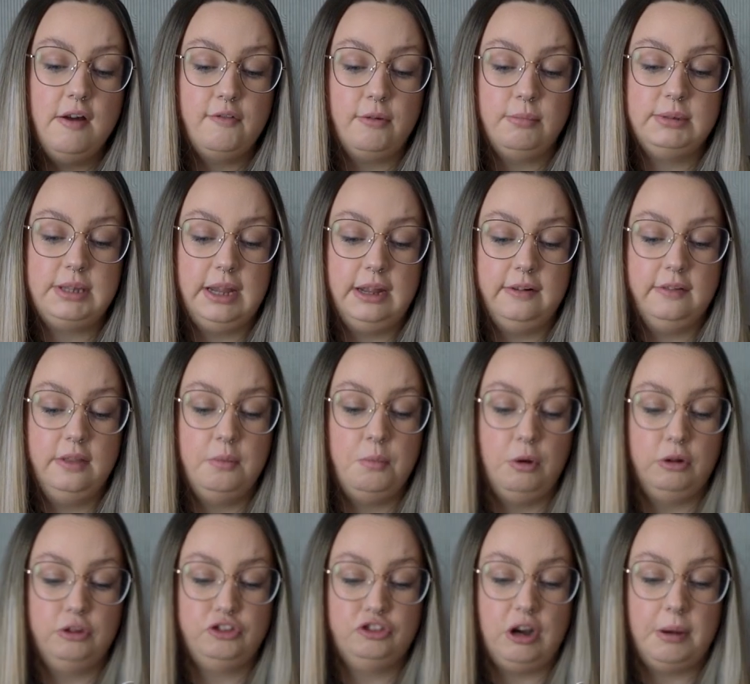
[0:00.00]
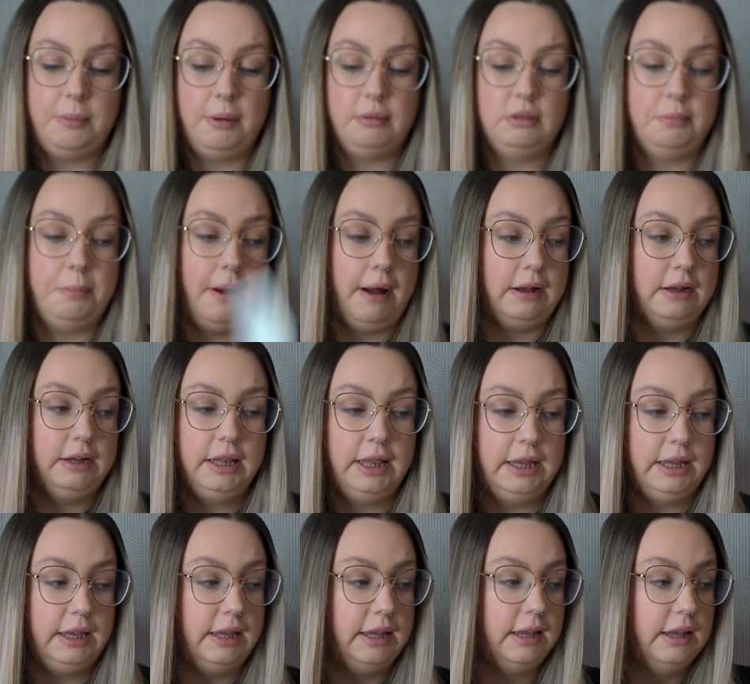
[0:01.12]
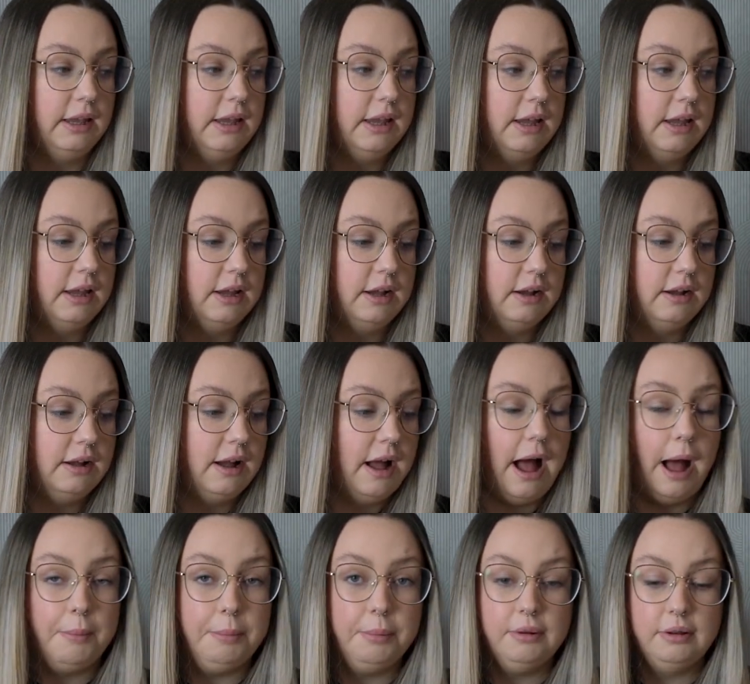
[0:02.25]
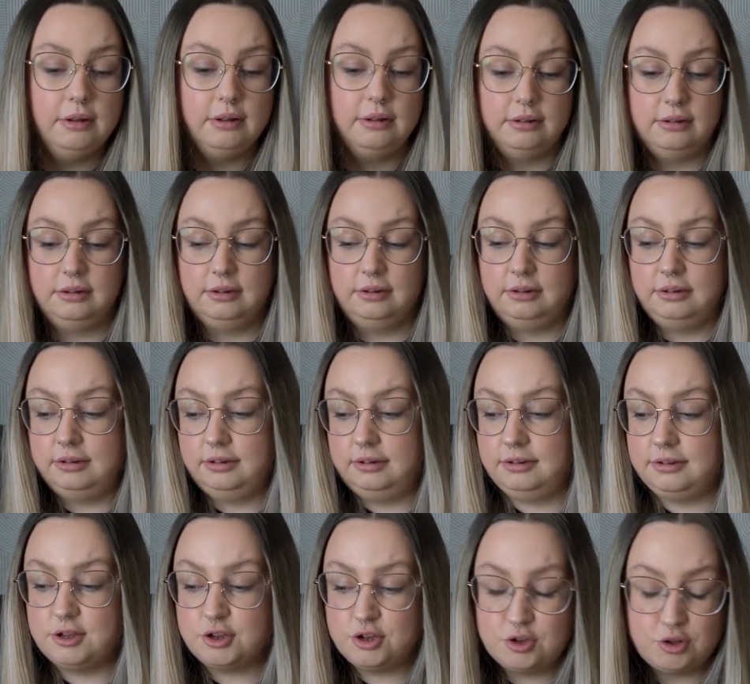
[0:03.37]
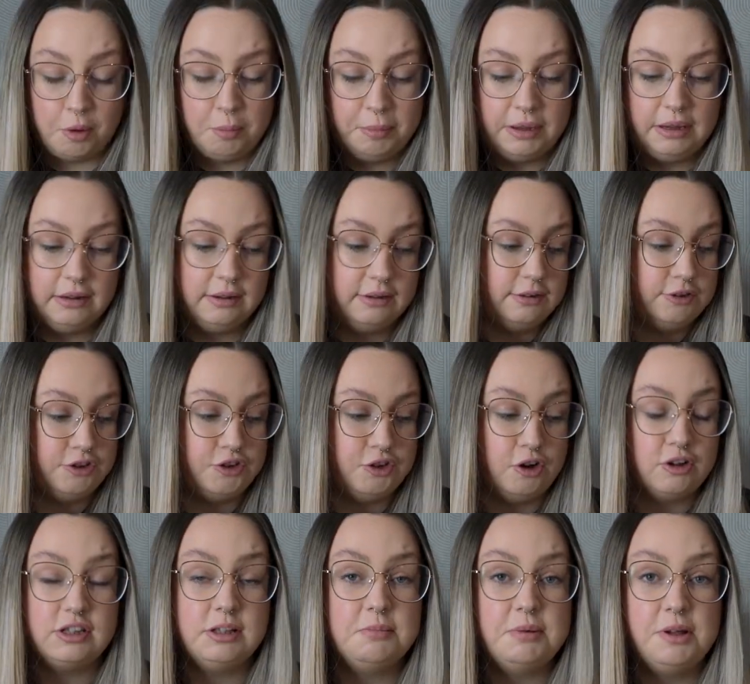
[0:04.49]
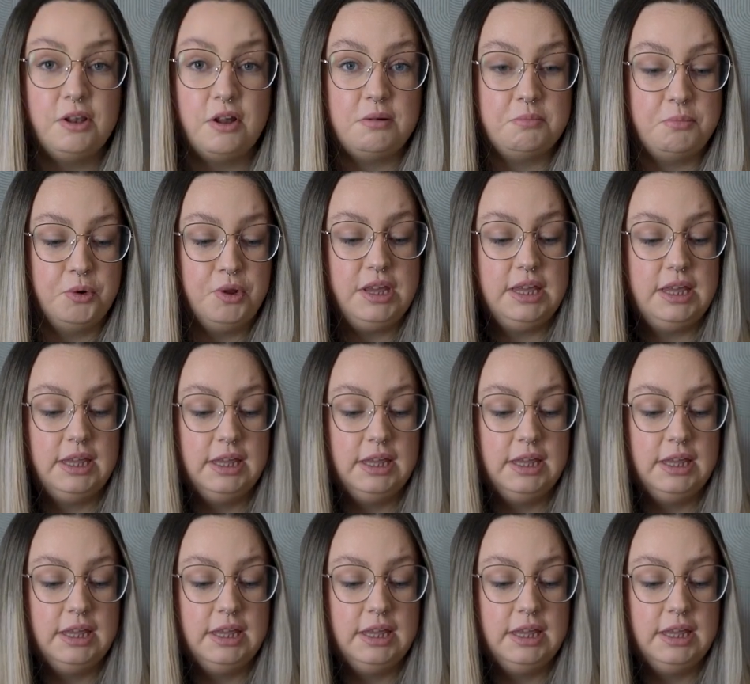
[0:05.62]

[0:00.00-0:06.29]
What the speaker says: from taking the watch strap out the packet. Like, Apple, stop it, because you're costing me a lot of money.